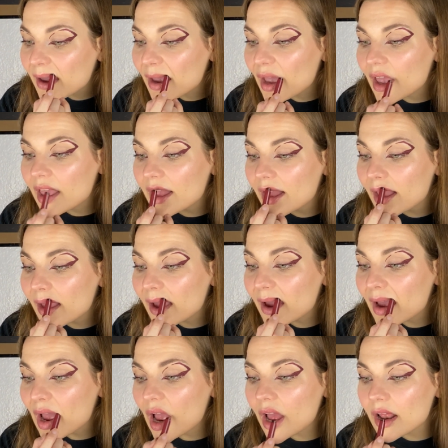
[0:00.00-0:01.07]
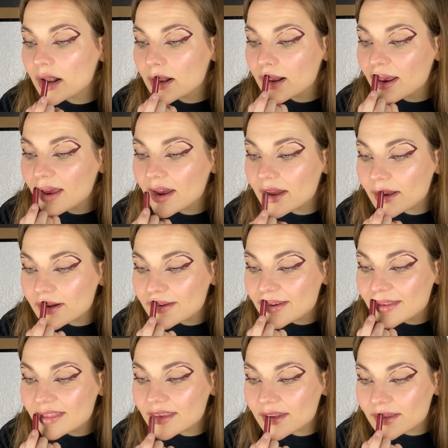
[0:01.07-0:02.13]
And I actually
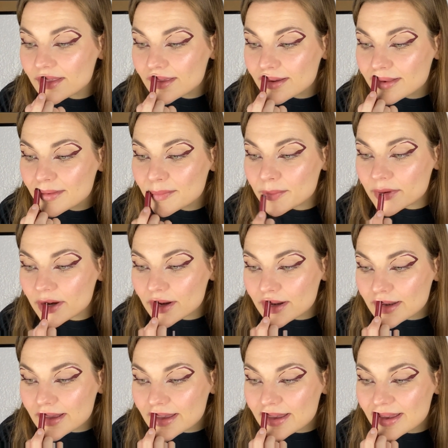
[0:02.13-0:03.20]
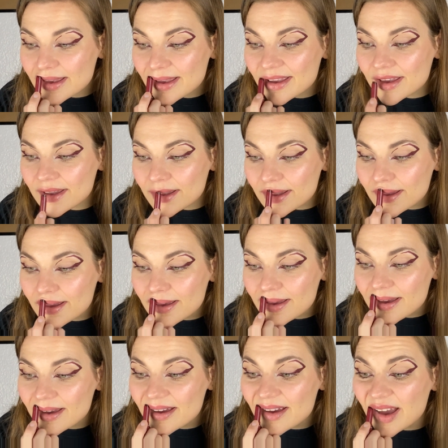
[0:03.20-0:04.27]
think it looks pretty.
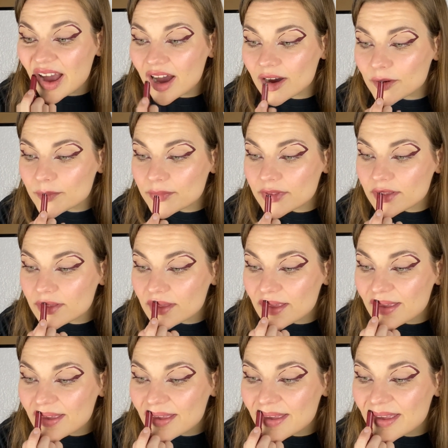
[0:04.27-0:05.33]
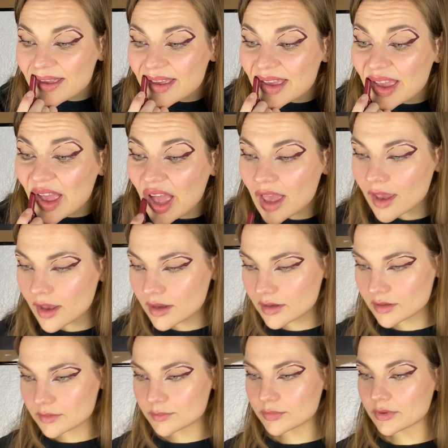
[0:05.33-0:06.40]
Helps
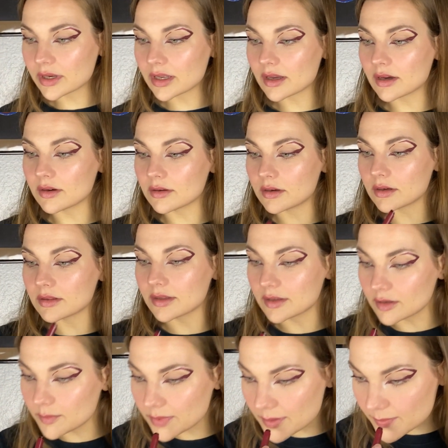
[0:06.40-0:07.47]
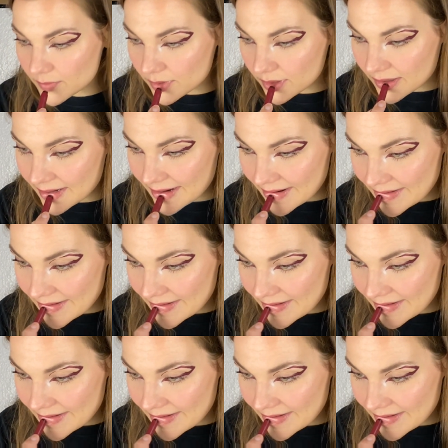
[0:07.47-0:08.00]
bring out a little bit more